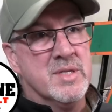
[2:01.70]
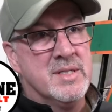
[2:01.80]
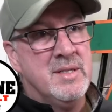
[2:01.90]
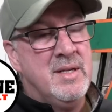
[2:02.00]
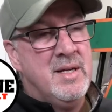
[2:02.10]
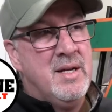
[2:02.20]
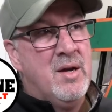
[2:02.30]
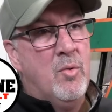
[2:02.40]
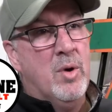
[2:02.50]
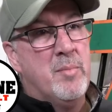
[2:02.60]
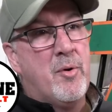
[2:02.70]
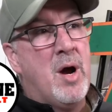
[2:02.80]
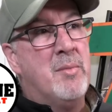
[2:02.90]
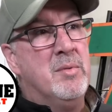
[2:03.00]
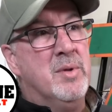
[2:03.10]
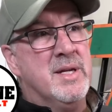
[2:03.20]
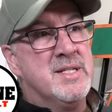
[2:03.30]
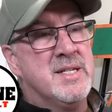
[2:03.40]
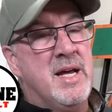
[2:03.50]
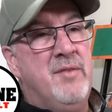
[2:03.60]
was what probably
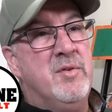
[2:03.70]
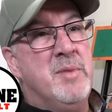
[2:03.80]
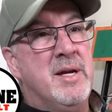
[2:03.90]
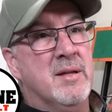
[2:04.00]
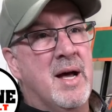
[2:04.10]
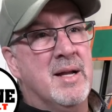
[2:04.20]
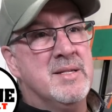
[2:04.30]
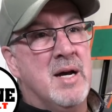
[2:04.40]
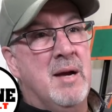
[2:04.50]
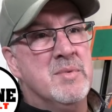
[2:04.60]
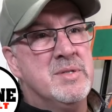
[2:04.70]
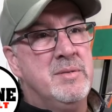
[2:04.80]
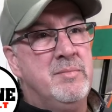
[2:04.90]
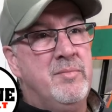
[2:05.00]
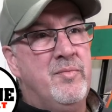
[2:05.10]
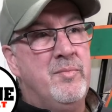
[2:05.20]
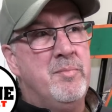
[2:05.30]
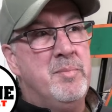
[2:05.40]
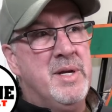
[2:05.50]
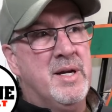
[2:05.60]
saved me a lot of times
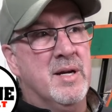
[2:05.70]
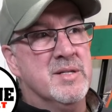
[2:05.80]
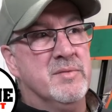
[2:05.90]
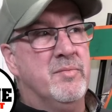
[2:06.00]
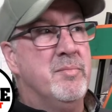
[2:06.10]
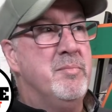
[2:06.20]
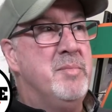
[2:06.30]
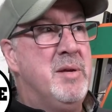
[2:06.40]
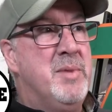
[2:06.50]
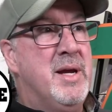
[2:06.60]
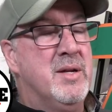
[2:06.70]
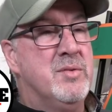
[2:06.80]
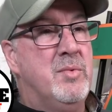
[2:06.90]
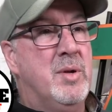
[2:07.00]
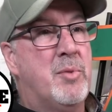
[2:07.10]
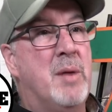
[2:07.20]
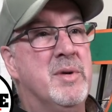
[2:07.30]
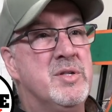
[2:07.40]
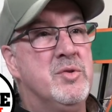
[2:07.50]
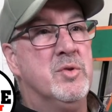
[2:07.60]
because of me being
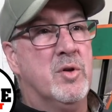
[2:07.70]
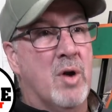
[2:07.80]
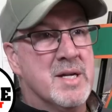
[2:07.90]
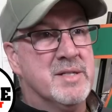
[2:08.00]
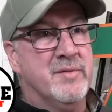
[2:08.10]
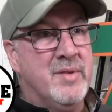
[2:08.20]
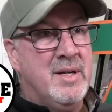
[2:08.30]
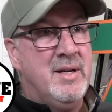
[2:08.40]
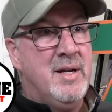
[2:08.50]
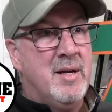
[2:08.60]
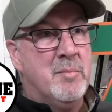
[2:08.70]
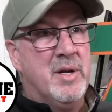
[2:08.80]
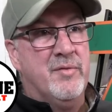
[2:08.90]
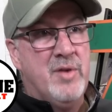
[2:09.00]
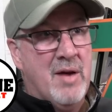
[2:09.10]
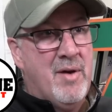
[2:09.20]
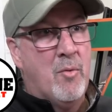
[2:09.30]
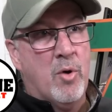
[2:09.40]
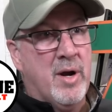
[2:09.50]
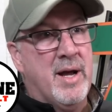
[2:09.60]
probably too aggressive. But if you have
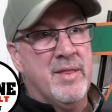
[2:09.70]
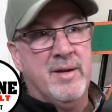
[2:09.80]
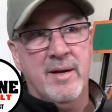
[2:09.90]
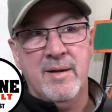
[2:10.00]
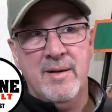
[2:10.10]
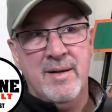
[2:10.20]
that work ethic,